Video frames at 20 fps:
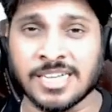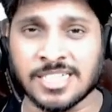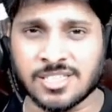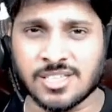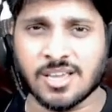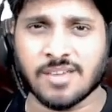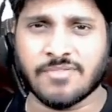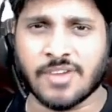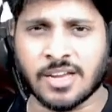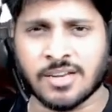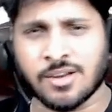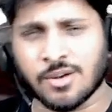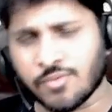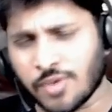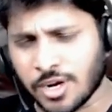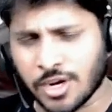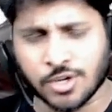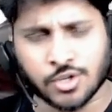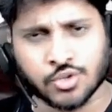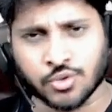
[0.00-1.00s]
CA final,
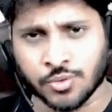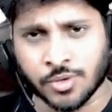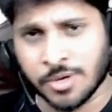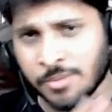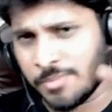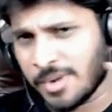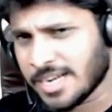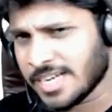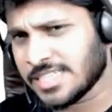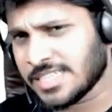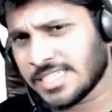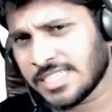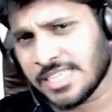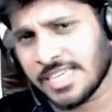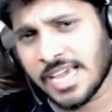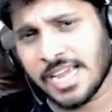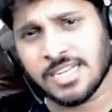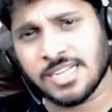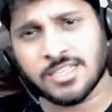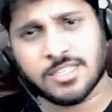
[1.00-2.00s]
1 or 2. But at
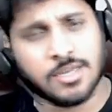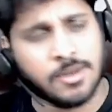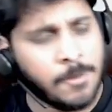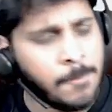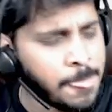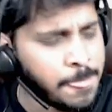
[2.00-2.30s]
CA inter,